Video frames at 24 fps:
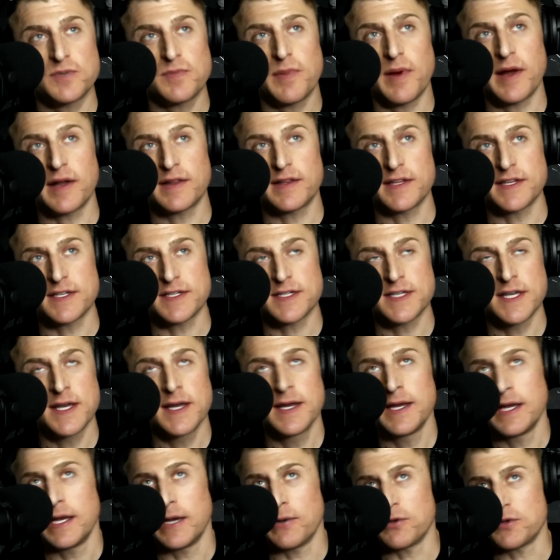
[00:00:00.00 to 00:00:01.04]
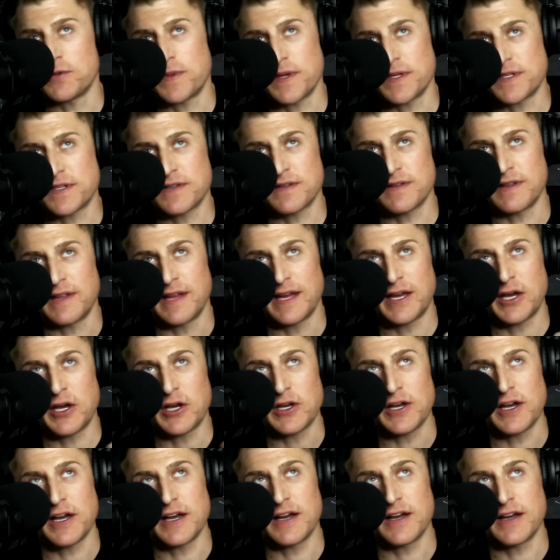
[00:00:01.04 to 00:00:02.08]
bought this. It was basically like
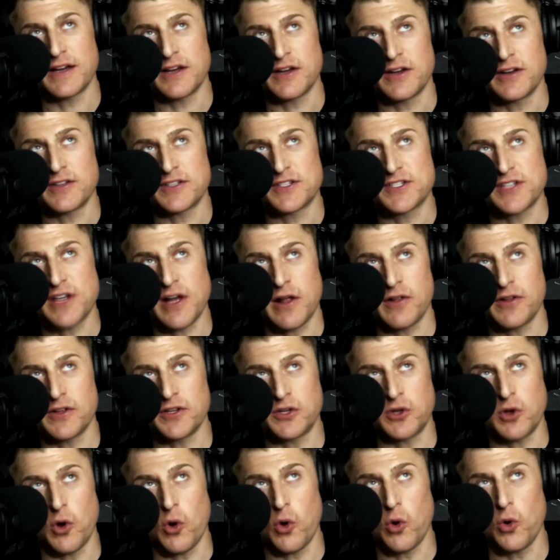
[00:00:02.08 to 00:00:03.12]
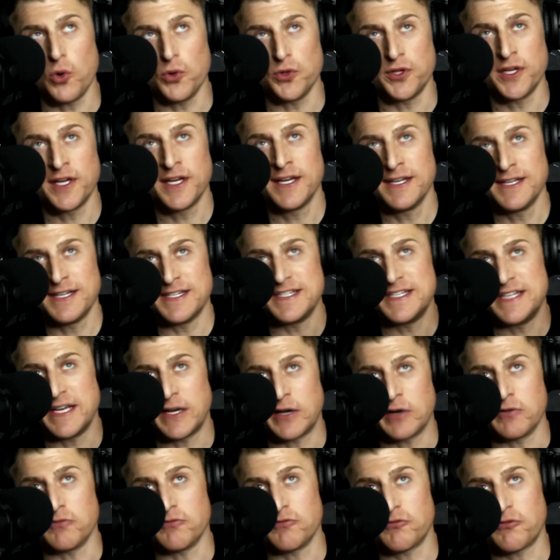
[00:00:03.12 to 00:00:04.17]
a solid gold
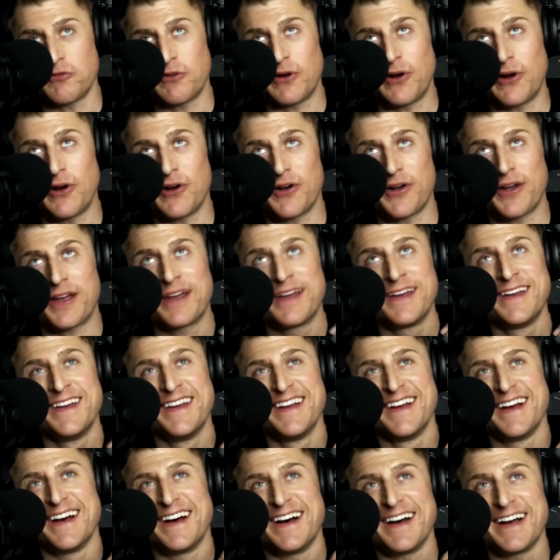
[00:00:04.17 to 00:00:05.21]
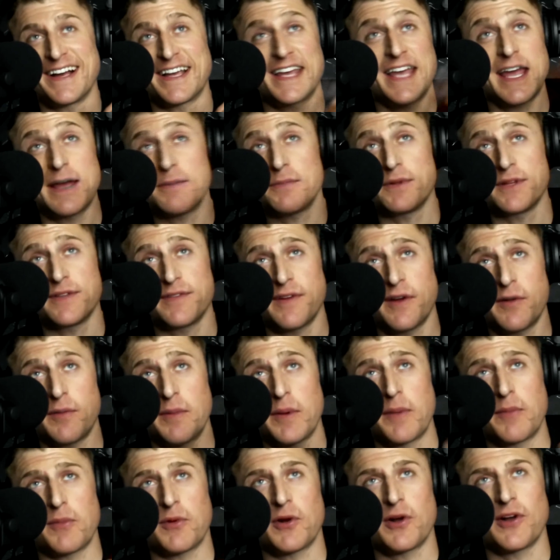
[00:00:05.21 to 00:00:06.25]
Diggum frog. I can't believe I
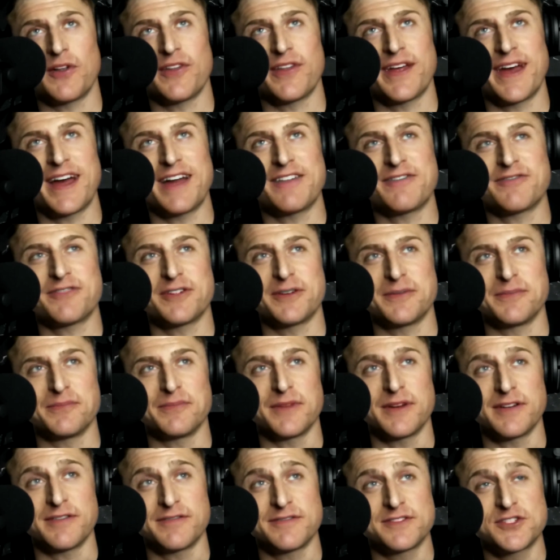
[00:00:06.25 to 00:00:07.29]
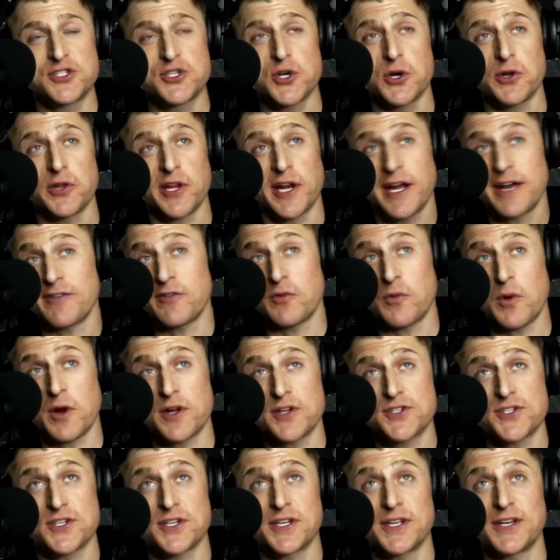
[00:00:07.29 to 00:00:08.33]
remember all that from a show that I haven't
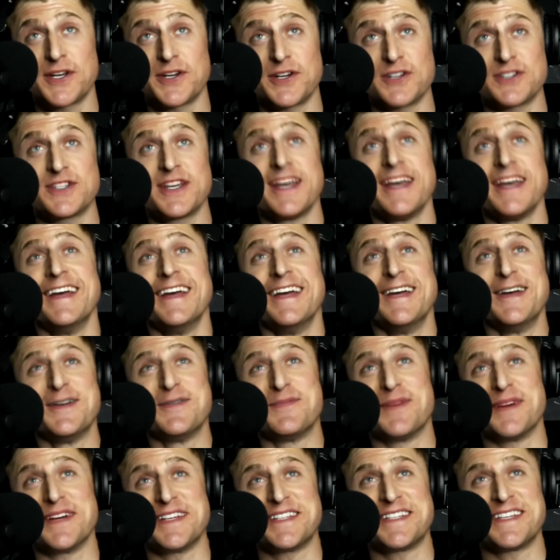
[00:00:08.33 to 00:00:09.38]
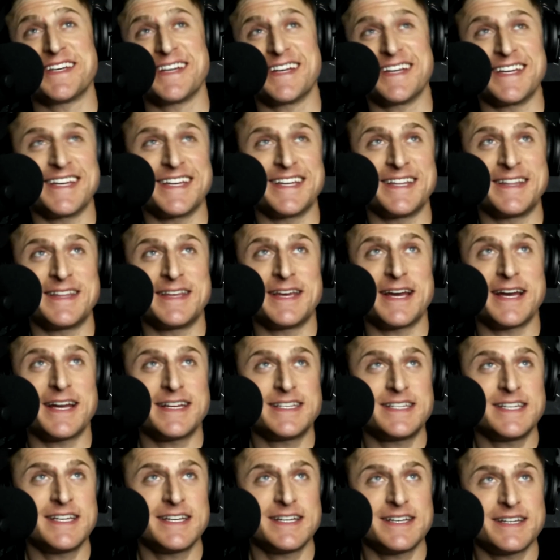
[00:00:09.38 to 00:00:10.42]
watched in years. But the
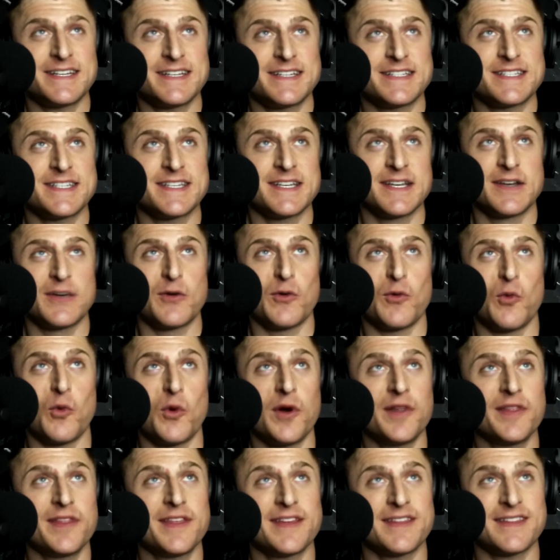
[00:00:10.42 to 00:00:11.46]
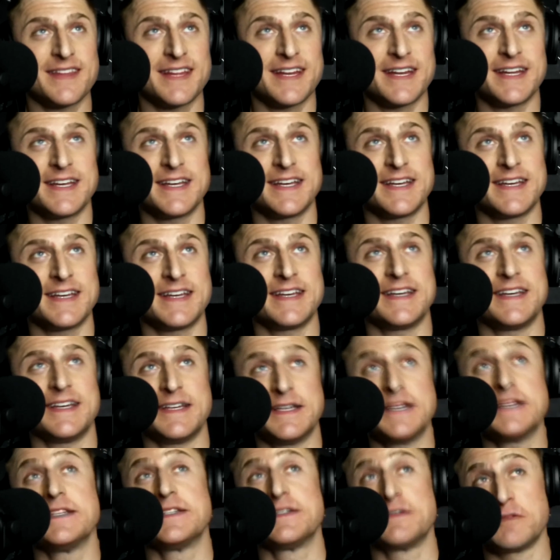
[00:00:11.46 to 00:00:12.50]
idea is, one thing that
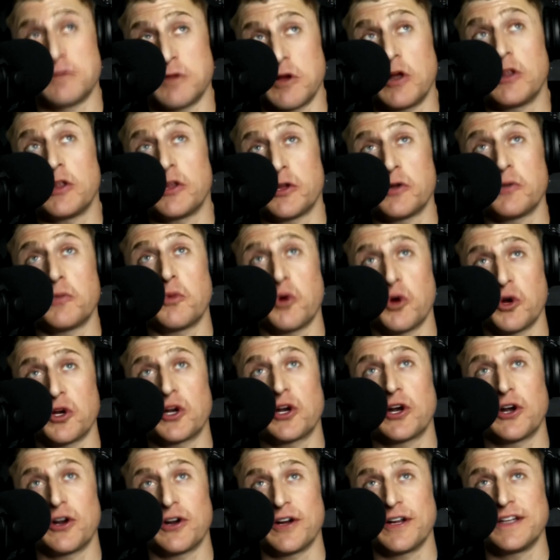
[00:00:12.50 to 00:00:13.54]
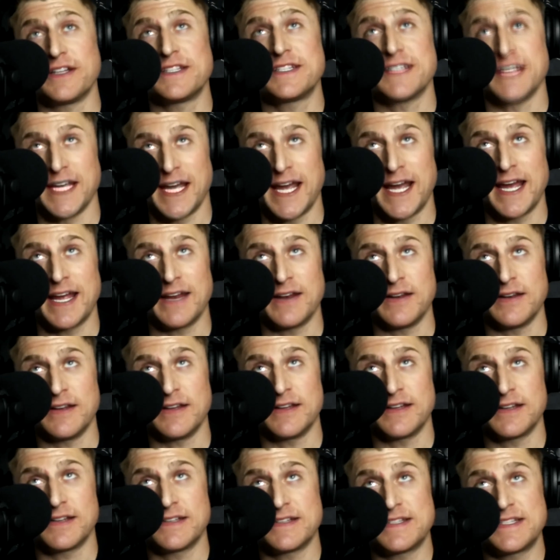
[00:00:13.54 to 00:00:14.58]
is a little more current and
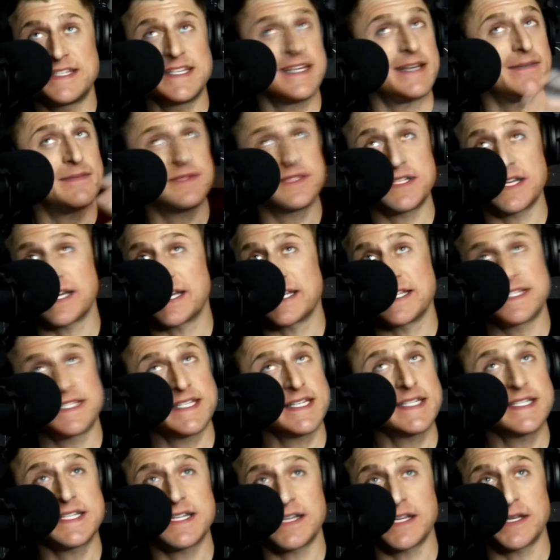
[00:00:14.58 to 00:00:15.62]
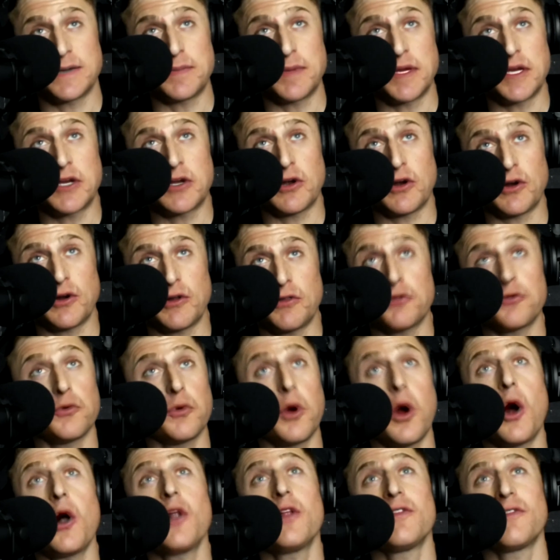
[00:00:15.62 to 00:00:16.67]
seems to consistently be current through
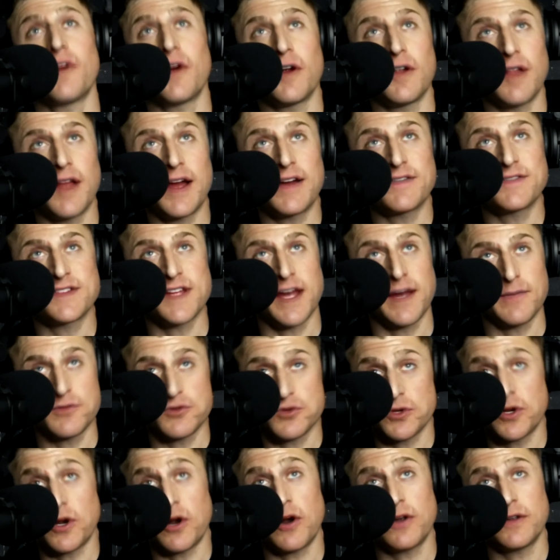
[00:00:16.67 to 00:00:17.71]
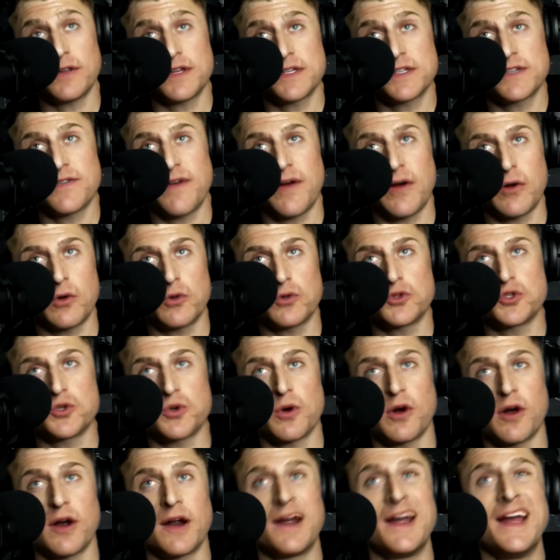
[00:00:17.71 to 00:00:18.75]
all of our lifetimes, regardless of how old you
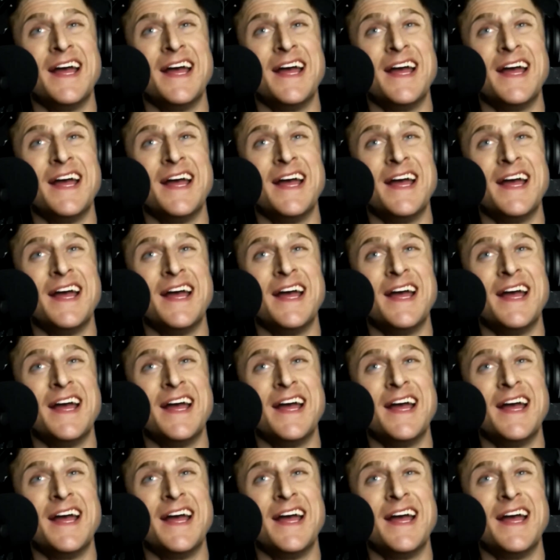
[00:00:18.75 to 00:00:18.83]
are,